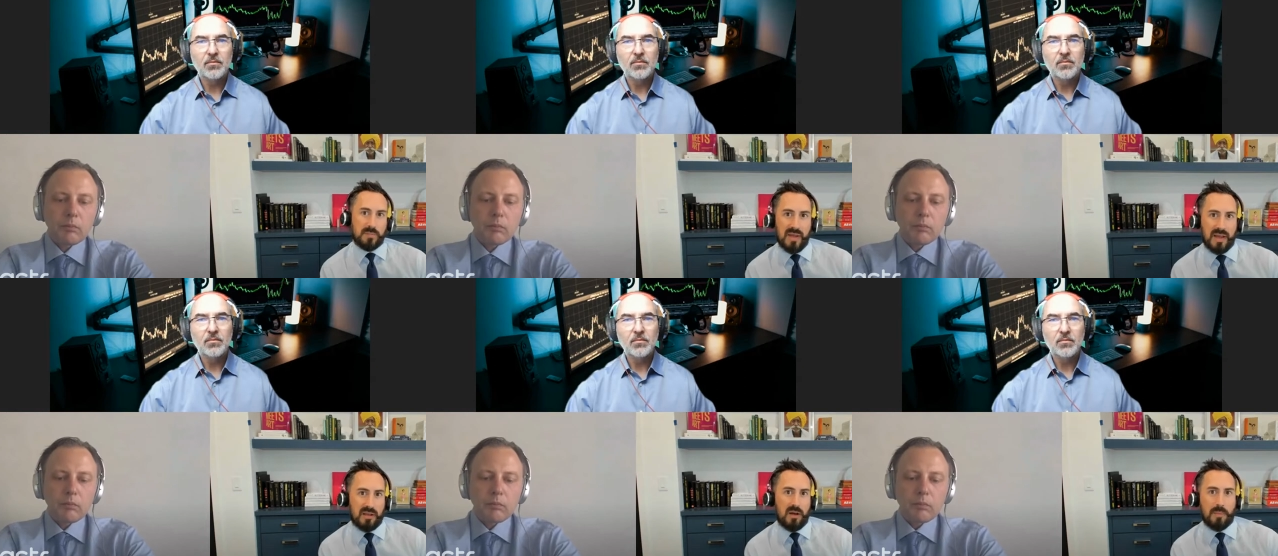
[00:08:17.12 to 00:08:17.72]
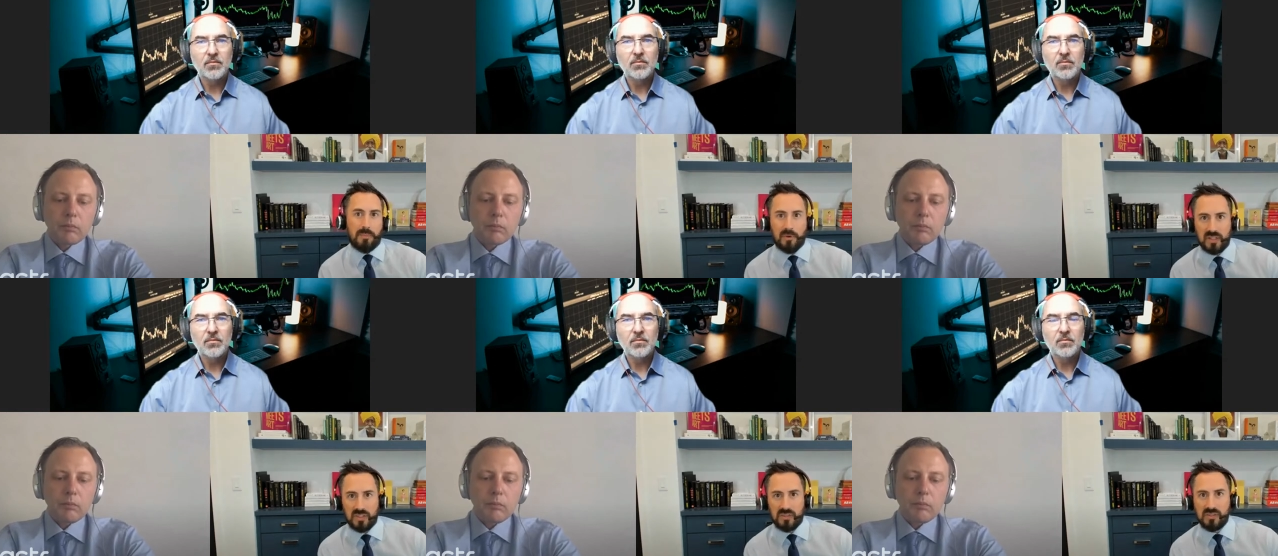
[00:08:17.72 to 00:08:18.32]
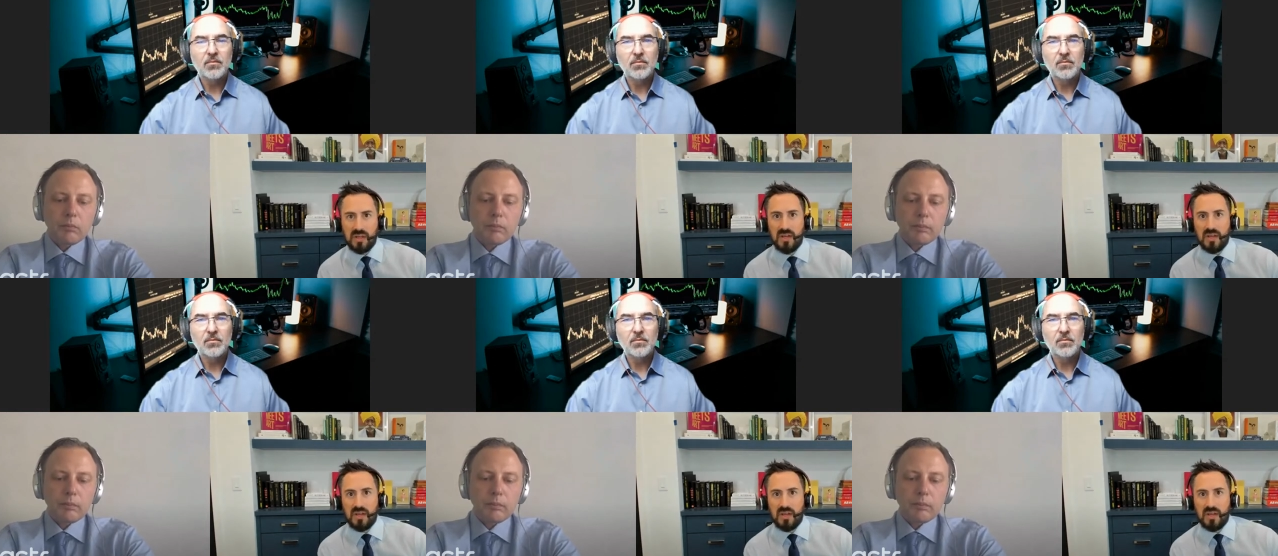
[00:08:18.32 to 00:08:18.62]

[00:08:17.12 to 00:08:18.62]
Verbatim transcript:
Speaker 1: to back operations